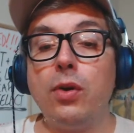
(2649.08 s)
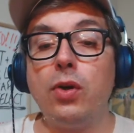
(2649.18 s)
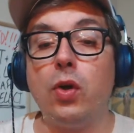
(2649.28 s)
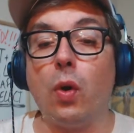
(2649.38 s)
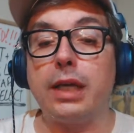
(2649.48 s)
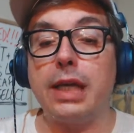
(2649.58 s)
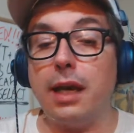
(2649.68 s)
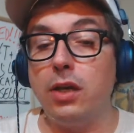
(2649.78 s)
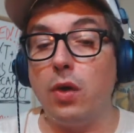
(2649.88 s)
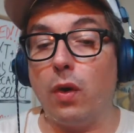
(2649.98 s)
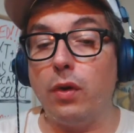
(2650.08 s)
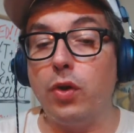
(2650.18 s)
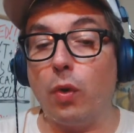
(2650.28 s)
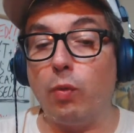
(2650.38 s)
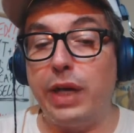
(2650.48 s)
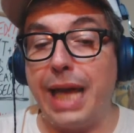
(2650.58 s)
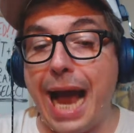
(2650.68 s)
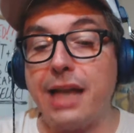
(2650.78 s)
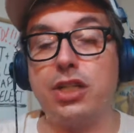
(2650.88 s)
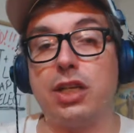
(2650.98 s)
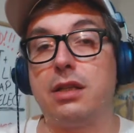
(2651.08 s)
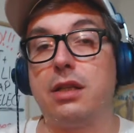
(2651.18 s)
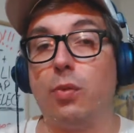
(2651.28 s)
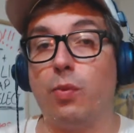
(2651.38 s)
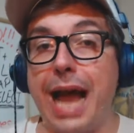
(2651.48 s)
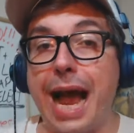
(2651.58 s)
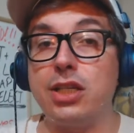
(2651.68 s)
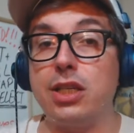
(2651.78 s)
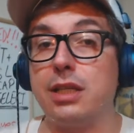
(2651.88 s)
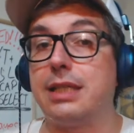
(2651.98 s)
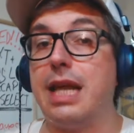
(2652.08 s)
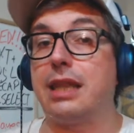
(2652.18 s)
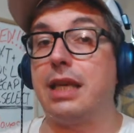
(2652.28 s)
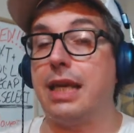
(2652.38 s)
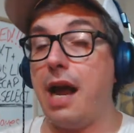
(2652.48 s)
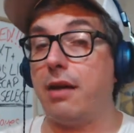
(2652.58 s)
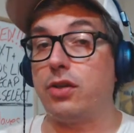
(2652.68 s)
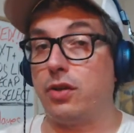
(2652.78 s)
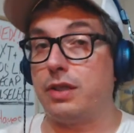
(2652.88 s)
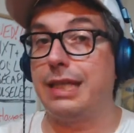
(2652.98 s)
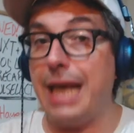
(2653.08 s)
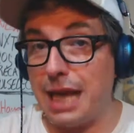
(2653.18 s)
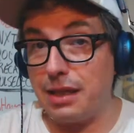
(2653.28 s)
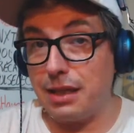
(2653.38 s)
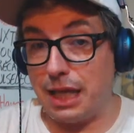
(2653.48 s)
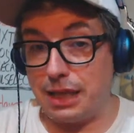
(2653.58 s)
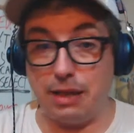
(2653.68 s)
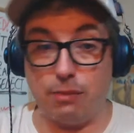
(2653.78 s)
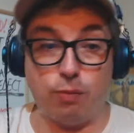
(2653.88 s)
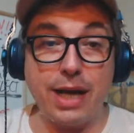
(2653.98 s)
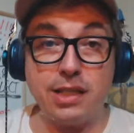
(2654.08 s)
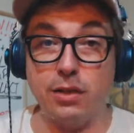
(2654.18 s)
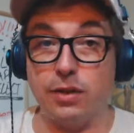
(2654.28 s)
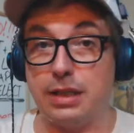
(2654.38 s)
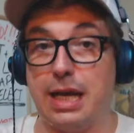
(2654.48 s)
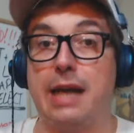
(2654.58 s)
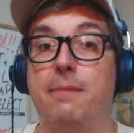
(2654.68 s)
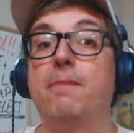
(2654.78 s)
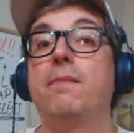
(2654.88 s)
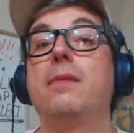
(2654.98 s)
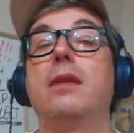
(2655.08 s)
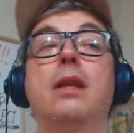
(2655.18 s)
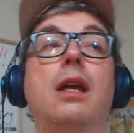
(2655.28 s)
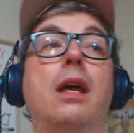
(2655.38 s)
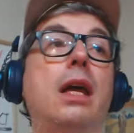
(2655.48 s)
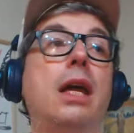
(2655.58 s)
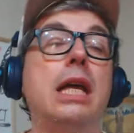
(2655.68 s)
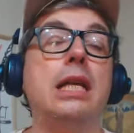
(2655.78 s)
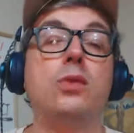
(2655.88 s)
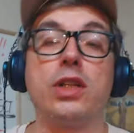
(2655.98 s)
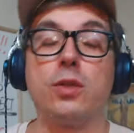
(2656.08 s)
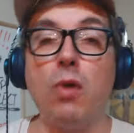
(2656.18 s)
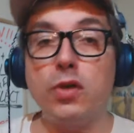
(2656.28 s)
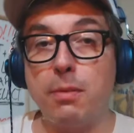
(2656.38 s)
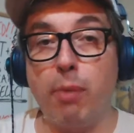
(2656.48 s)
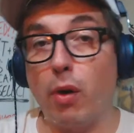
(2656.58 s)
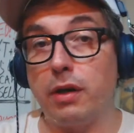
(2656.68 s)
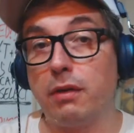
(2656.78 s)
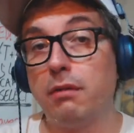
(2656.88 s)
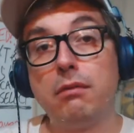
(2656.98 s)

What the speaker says: the reactions that the characters get, that the wrestlers get, is what's most important.